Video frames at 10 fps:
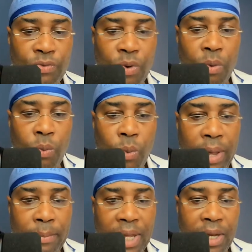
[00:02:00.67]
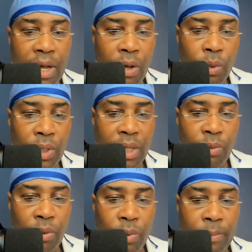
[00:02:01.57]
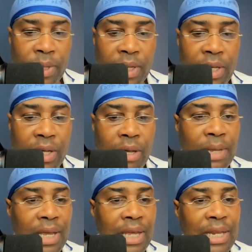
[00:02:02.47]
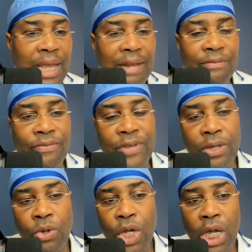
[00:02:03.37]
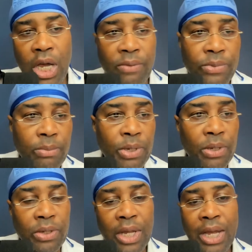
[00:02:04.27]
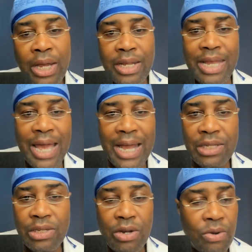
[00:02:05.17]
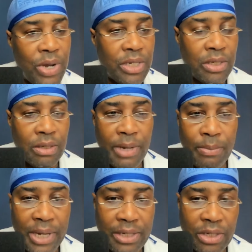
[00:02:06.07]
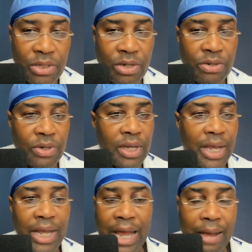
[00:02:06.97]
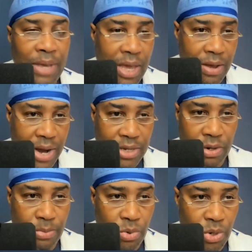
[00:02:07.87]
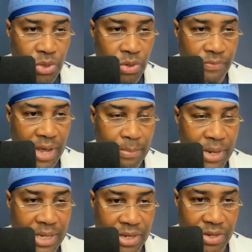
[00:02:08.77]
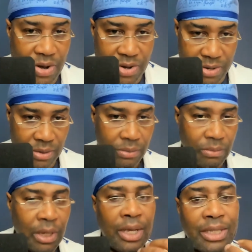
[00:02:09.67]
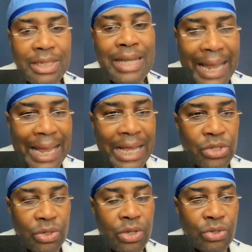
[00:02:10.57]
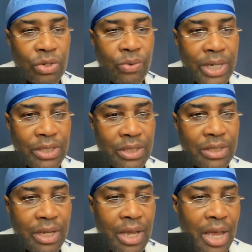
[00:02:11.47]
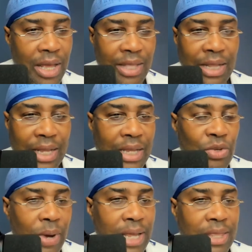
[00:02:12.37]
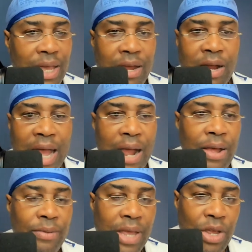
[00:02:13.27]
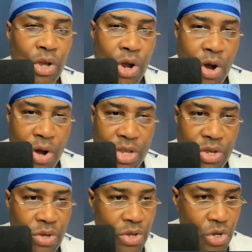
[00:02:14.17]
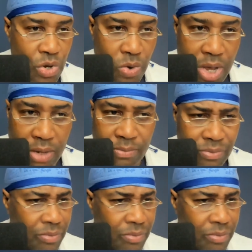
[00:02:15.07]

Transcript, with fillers: for women only, where women can come in and feel comfortable to ask their questions about plastic surgery. And I'm here as your board certified plastic surgeon to answer those questions. The link's right there. I encourage you to join,